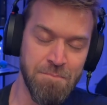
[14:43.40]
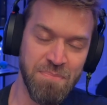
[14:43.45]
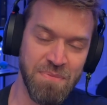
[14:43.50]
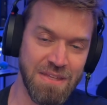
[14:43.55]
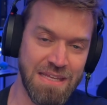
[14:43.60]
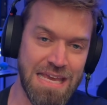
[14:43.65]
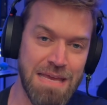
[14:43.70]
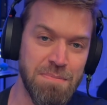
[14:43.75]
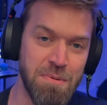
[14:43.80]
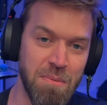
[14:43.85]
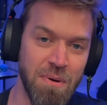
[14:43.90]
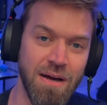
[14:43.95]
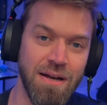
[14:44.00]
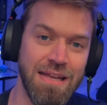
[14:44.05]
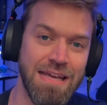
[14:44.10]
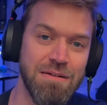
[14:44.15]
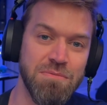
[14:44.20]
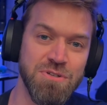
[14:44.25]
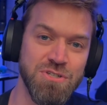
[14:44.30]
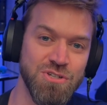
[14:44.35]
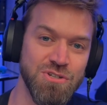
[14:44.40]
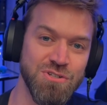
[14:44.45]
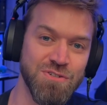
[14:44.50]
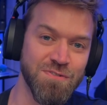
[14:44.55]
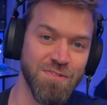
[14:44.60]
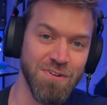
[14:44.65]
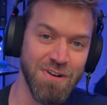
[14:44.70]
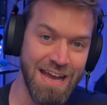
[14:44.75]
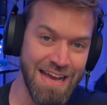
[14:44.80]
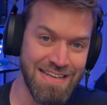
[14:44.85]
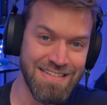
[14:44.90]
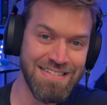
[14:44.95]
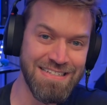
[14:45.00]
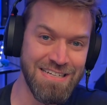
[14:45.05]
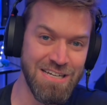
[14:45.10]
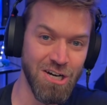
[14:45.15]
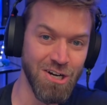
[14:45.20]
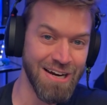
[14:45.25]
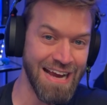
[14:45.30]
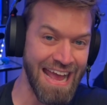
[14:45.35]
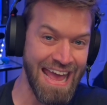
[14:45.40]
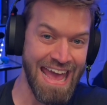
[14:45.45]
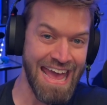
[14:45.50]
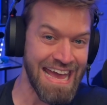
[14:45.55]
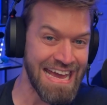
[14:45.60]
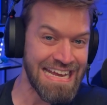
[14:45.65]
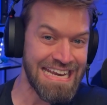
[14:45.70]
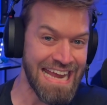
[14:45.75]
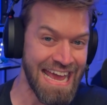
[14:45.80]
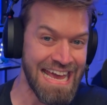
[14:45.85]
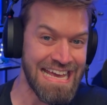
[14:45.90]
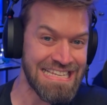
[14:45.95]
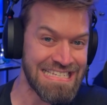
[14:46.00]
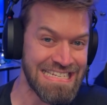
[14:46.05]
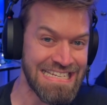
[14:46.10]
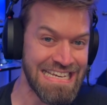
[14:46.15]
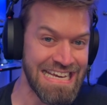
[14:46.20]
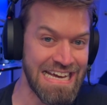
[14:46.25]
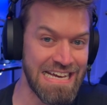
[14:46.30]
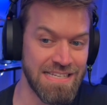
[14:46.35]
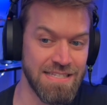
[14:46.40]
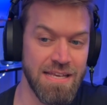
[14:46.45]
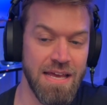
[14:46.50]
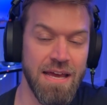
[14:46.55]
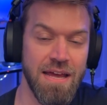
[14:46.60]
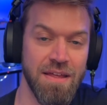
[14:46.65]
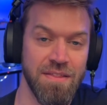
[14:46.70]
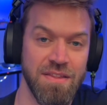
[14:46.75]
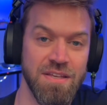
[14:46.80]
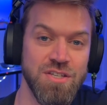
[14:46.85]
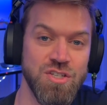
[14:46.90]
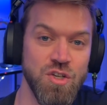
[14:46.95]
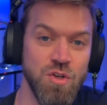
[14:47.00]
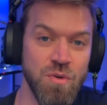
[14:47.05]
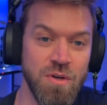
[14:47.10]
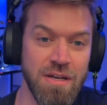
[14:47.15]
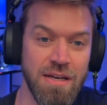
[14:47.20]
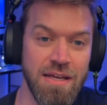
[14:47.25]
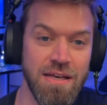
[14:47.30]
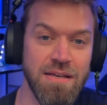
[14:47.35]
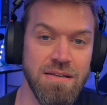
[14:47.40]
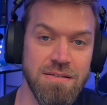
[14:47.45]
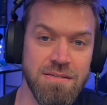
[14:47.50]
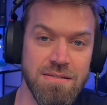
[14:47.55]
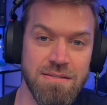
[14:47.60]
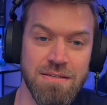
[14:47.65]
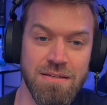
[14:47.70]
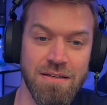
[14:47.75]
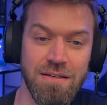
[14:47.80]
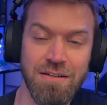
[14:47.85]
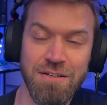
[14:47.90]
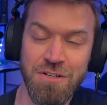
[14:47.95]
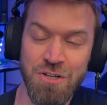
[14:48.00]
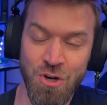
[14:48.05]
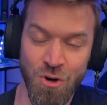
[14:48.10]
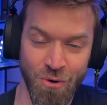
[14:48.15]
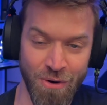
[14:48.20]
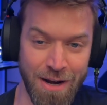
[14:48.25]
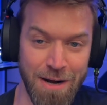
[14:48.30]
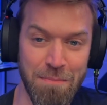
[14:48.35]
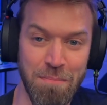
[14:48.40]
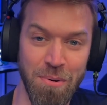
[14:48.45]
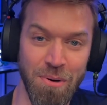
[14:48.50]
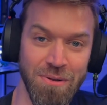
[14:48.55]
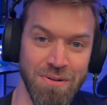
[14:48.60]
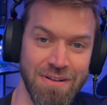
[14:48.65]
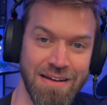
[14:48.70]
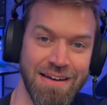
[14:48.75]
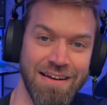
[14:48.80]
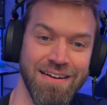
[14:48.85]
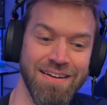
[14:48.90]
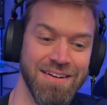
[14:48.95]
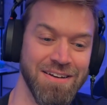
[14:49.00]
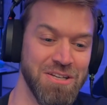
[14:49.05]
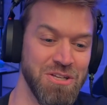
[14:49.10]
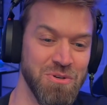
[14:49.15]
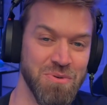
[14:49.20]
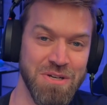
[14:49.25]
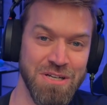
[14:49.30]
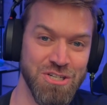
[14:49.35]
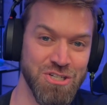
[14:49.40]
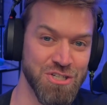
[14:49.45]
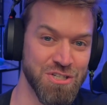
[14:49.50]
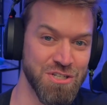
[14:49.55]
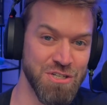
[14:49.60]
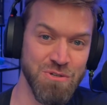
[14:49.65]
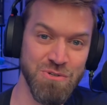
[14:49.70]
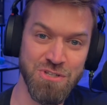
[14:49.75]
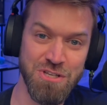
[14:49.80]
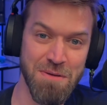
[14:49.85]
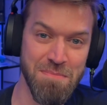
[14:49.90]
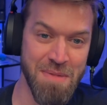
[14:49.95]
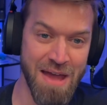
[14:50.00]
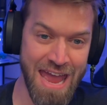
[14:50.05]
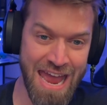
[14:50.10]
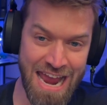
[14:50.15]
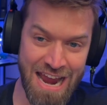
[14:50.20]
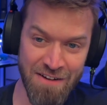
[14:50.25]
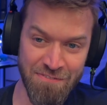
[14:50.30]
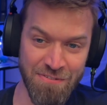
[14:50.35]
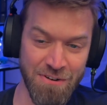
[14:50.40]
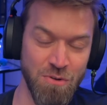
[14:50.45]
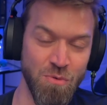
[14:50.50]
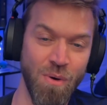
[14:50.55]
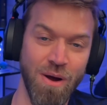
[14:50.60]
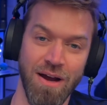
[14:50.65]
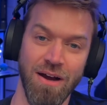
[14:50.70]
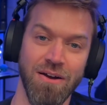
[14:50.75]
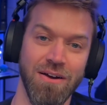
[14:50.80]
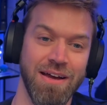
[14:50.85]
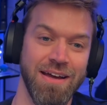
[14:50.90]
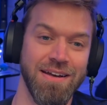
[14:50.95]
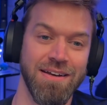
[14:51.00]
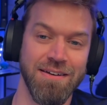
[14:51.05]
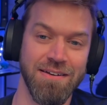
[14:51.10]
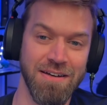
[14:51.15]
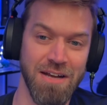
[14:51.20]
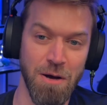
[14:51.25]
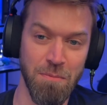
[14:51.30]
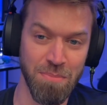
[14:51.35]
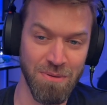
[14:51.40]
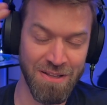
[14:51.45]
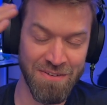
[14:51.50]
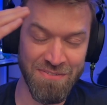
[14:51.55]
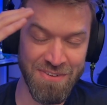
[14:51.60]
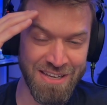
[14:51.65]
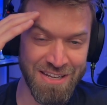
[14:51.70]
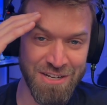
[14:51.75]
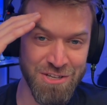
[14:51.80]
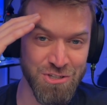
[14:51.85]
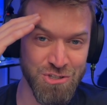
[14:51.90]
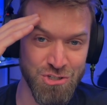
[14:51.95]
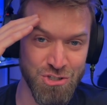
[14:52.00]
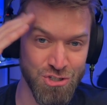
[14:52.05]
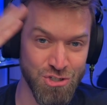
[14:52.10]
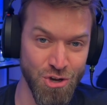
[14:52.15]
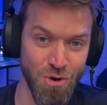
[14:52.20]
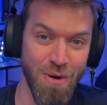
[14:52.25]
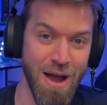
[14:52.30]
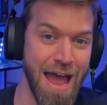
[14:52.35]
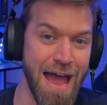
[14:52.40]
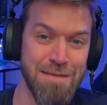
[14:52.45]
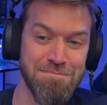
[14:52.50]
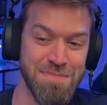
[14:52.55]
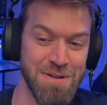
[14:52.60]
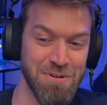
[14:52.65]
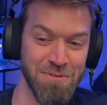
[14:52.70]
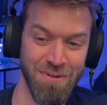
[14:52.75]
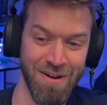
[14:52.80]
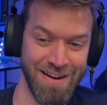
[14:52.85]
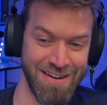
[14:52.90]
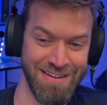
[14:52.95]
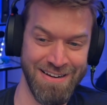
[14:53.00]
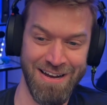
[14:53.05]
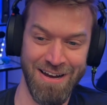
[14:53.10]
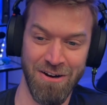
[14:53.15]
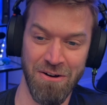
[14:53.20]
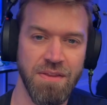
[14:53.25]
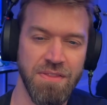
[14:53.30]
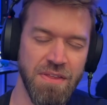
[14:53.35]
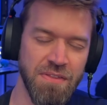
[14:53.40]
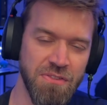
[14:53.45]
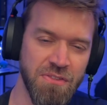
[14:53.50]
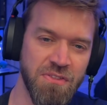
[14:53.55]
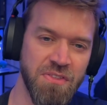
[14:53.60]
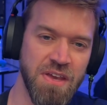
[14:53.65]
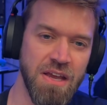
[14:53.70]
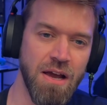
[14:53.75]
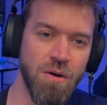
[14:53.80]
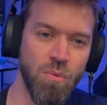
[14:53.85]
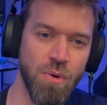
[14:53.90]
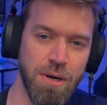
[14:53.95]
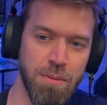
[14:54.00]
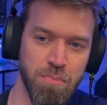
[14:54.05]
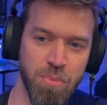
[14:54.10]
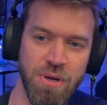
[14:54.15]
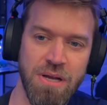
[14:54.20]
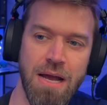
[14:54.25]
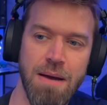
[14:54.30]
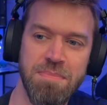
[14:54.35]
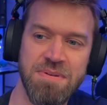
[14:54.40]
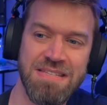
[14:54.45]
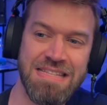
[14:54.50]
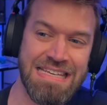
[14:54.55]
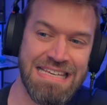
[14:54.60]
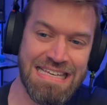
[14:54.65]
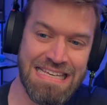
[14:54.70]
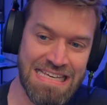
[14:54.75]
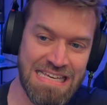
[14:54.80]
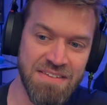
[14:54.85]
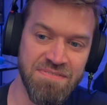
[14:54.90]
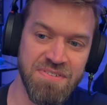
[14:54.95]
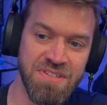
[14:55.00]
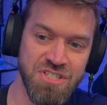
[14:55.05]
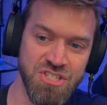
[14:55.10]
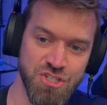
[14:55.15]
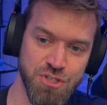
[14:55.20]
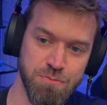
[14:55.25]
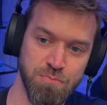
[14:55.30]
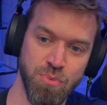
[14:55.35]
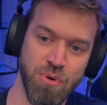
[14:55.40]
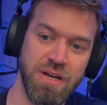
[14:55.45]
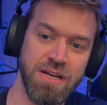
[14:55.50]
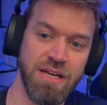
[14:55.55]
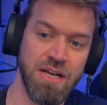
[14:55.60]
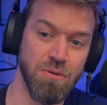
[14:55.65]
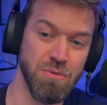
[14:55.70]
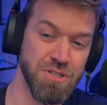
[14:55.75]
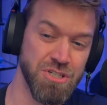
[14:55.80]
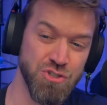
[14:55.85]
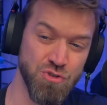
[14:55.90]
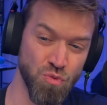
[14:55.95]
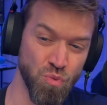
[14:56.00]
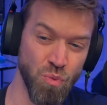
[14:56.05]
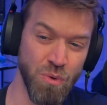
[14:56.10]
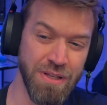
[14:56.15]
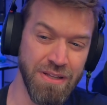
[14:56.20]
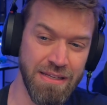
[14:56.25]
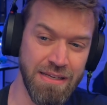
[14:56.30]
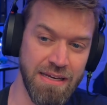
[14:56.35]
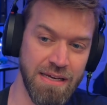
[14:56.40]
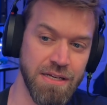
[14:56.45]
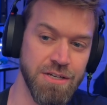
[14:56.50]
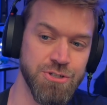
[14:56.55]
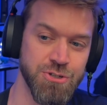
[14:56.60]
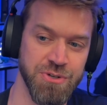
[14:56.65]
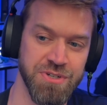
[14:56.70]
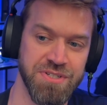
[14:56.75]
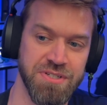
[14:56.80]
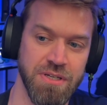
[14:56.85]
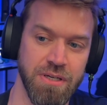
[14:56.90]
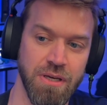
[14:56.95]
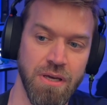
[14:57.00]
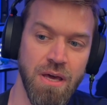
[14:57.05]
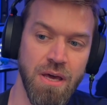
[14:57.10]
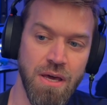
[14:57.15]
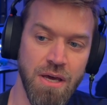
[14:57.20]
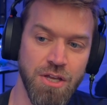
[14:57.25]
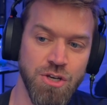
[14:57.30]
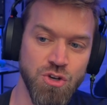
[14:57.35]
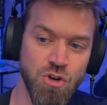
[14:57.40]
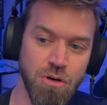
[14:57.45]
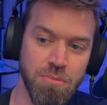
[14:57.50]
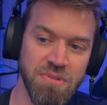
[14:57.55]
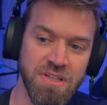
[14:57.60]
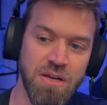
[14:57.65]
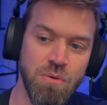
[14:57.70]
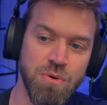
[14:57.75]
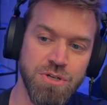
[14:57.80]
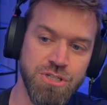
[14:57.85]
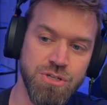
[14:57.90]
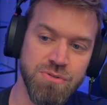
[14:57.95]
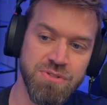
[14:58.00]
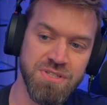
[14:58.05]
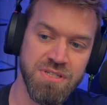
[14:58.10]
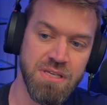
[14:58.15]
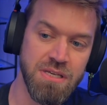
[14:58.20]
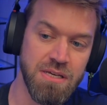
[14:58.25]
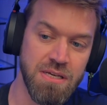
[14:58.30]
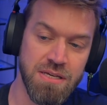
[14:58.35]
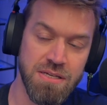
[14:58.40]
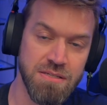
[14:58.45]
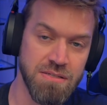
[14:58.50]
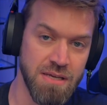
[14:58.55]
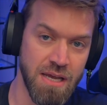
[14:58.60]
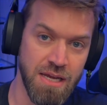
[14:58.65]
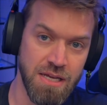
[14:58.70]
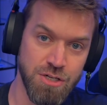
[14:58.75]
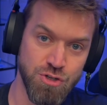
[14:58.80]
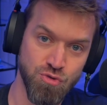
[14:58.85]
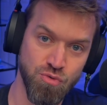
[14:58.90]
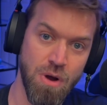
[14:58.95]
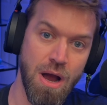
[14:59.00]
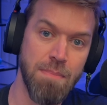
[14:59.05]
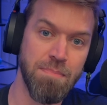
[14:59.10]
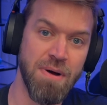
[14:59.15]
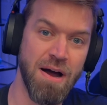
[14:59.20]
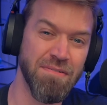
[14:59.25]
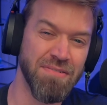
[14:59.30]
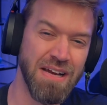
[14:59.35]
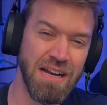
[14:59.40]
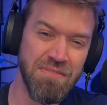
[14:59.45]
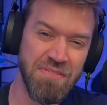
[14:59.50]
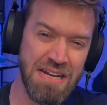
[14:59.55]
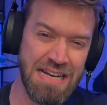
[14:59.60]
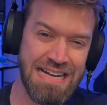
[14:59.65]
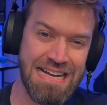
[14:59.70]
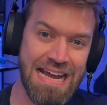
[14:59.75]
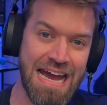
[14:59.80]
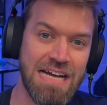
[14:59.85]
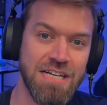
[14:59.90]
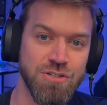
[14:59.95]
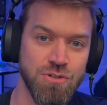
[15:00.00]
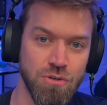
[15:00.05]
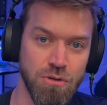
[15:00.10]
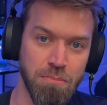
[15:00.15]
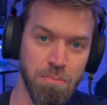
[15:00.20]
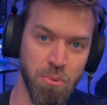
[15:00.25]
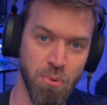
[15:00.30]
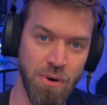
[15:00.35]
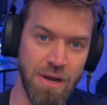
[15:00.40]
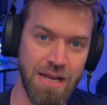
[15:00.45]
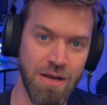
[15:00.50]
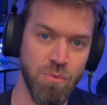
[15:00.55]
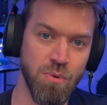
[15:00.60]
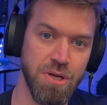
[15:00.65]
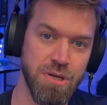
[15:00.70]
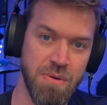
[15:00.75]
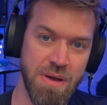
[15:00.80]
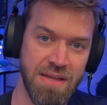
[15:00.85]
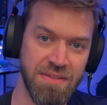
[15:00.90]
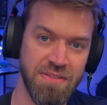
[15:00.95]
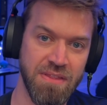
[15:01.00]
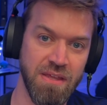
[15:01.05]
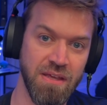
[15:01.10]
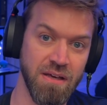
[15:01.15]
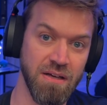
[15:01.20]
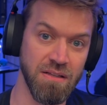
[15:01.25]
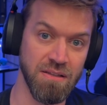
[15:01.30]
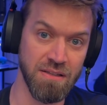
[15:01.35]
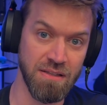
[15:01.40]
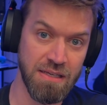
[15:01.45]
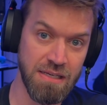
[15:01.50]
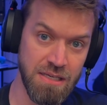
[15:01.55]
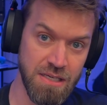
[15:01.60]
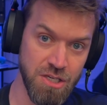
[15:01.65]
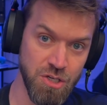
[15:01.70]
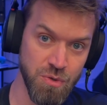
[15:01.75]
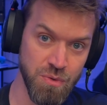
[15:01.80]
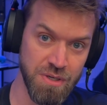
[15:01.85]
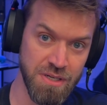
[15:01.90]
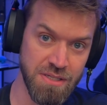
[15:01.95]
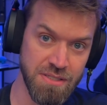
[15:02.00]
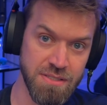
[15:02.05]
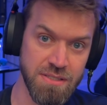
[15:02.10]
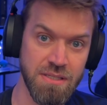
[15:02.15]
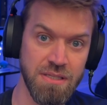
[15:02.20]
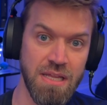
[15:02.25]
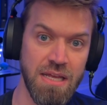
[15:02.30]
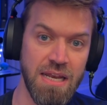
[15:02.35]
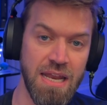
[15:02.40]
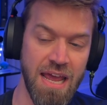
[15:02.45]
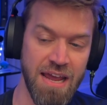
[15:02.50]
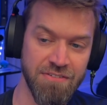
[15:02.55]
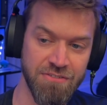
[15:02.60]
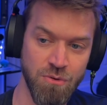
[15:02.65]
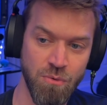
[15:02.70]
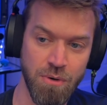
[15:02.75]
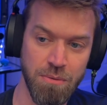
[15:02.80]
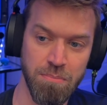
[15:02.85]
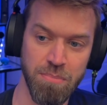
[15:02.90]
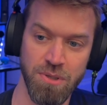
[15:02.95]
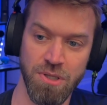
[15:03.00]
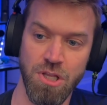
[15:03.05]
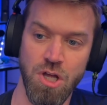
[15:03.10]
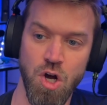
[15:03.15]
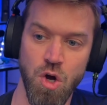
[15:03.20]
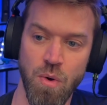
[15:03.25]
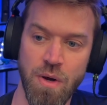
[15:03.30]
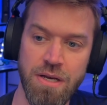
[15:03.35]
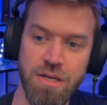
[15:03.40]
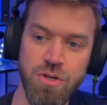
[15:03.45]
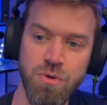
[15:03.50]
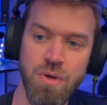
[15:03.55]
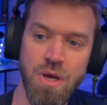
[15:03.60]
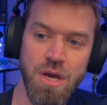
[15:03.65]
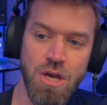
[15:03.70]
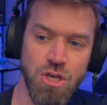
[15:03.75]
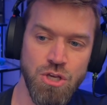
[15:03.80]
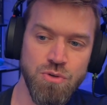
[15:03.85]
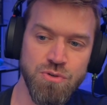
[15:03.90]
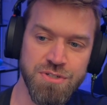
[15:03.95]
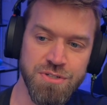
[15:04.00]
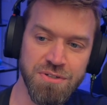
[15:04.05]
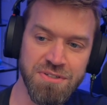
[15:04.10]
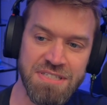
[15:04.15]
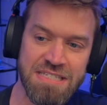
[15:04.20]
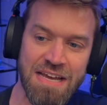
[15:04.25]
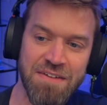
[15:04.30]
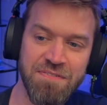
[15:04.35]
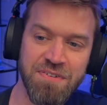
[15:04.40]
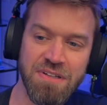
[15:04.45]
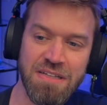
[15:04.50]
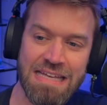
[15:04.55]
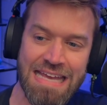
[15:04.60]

keep in mind he was used for SDR and SDS. This unit is incredible, and you can just use him everywhere, and Oblivion is so happy right now. The other thing I want to bring up is the even spread here, which is really interesting. Normally what you'd see is a drop-off, kind of a natural break where you had the elite units and then everyone below, and you still definitely